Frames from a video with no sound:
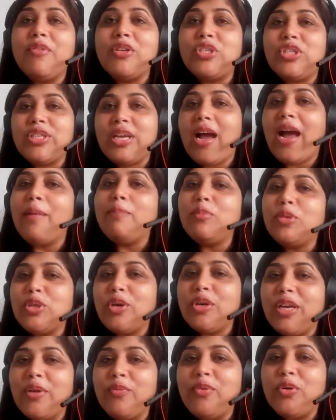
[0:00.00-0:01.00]
which I'm
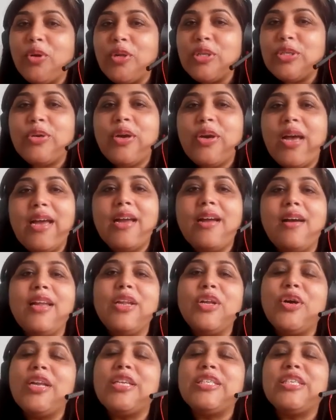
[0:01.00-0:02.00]
sure he would also
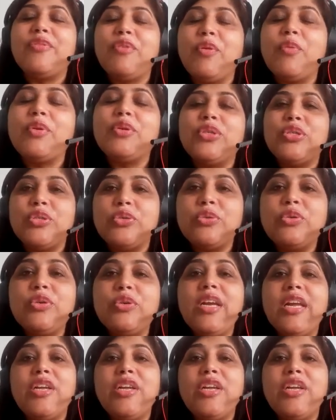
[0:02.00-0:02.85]
encourage everyone to do.